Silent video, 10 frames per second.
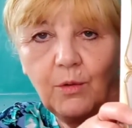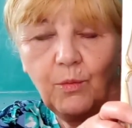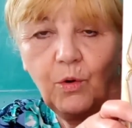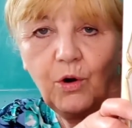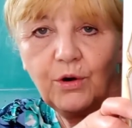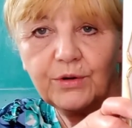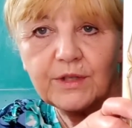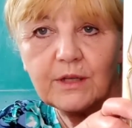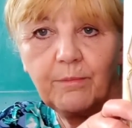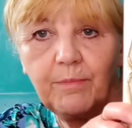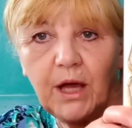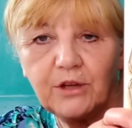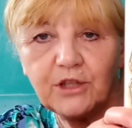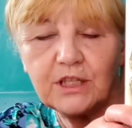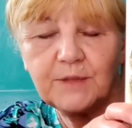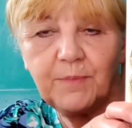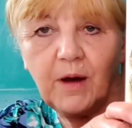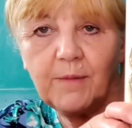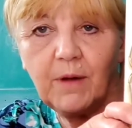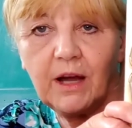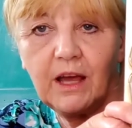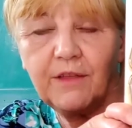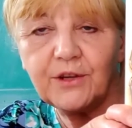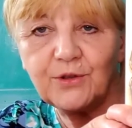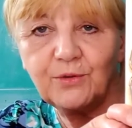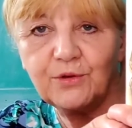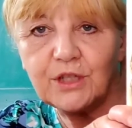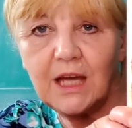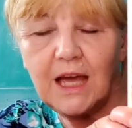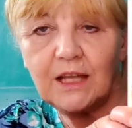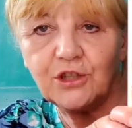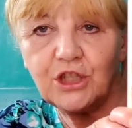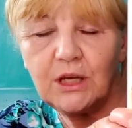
was purchased by my other daughter and she,